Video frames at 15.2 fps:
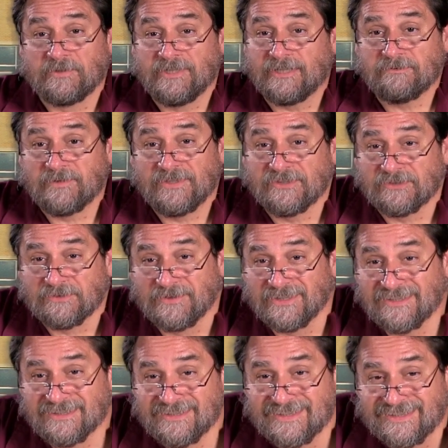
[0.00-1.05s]
I think we're done
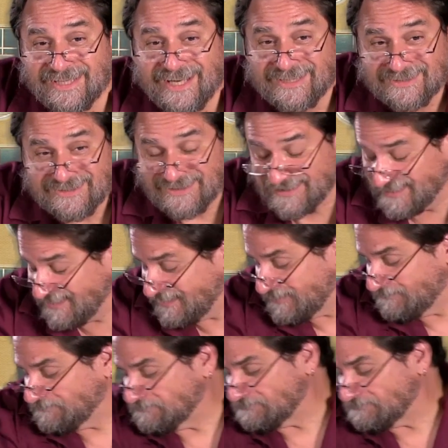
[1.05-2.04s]
with this one. Thanks.